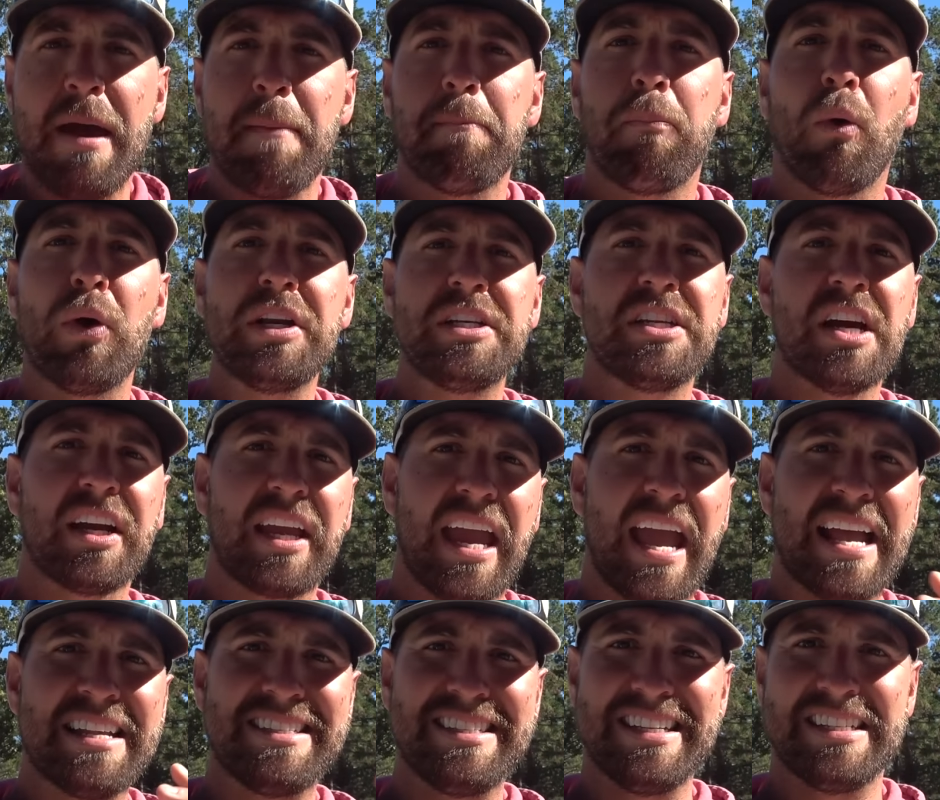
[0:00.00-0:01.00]
boyd duckett
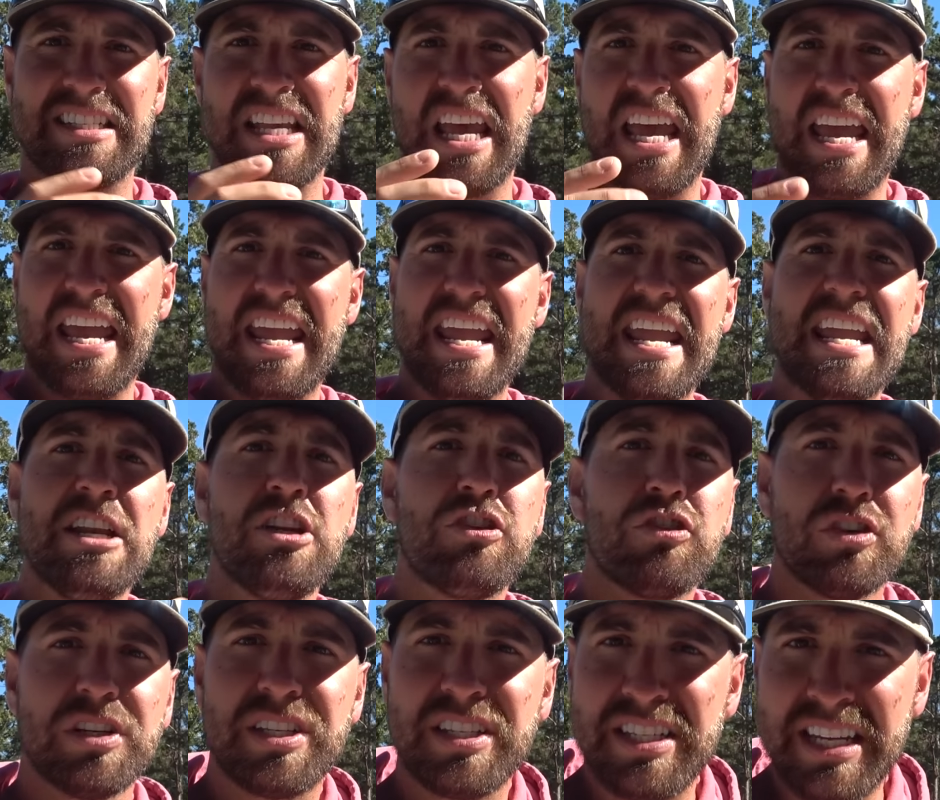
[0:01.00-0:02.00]
has this
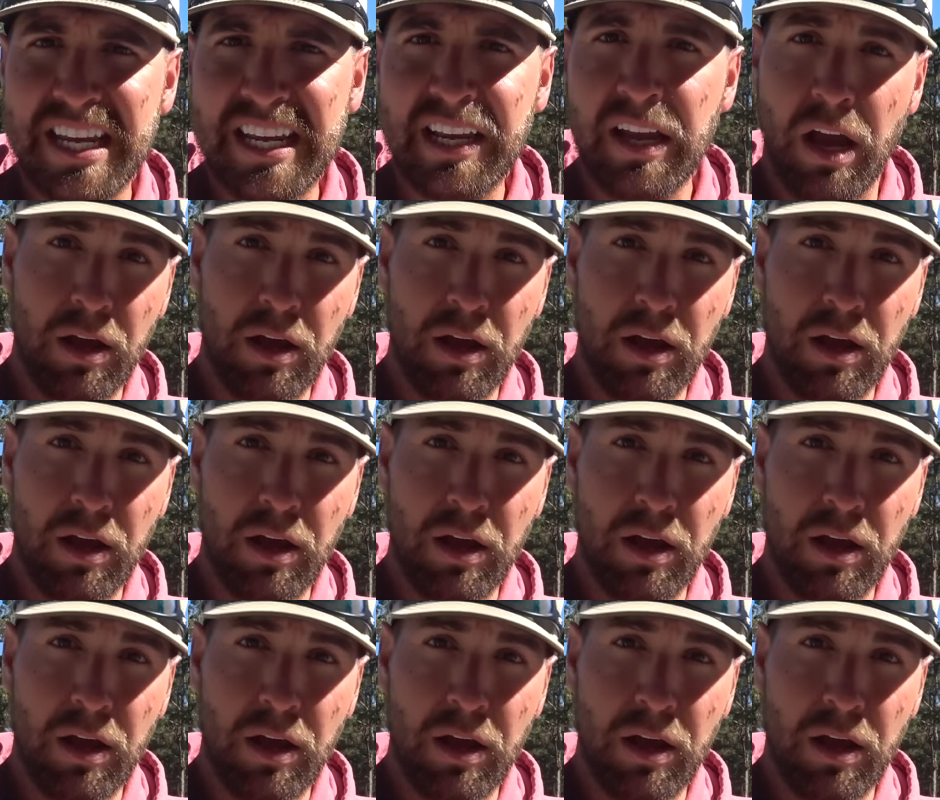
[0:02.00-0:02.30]
interesting,